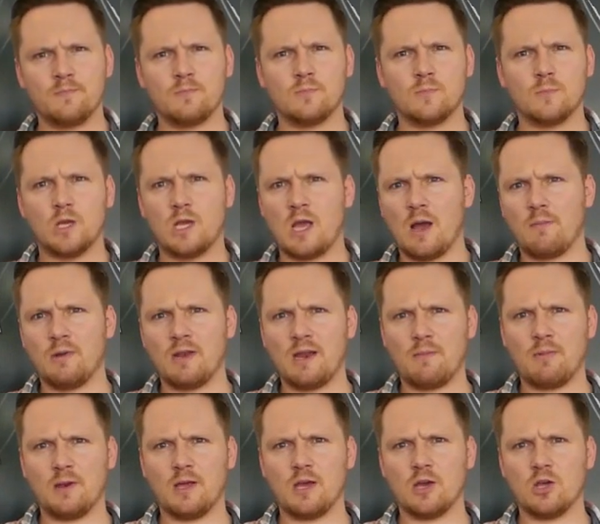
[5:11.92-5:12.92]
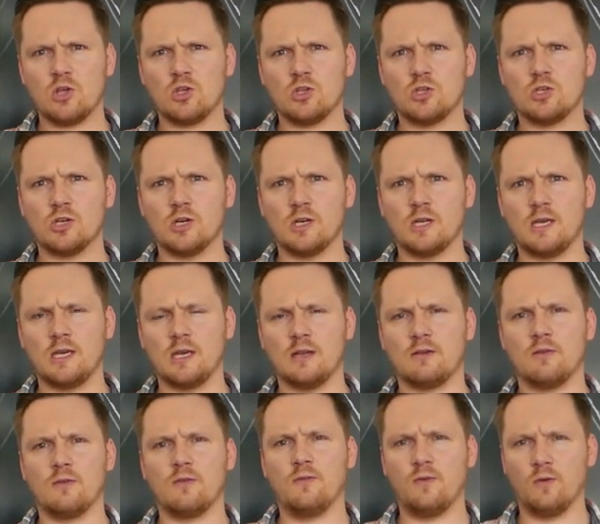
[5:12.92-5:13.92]
The combat application tourniquet,
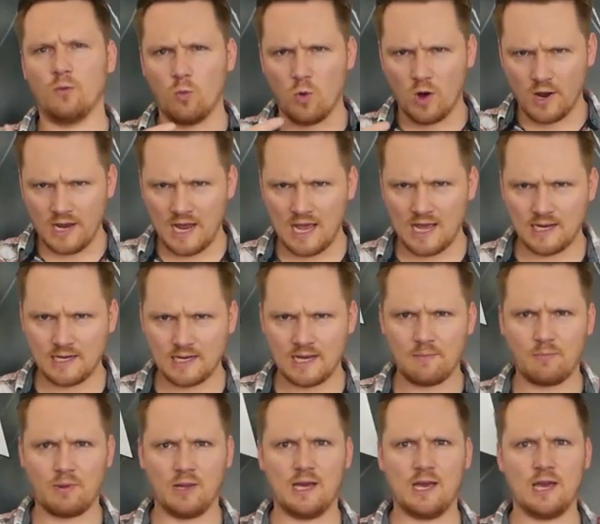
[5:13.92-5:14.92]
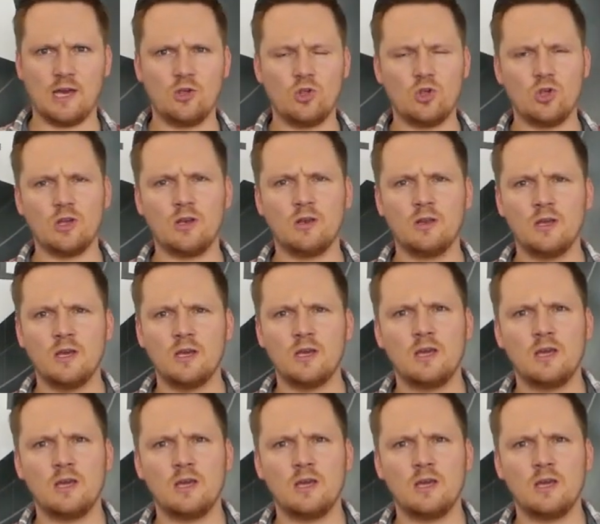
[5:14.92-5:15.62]
for one hand application,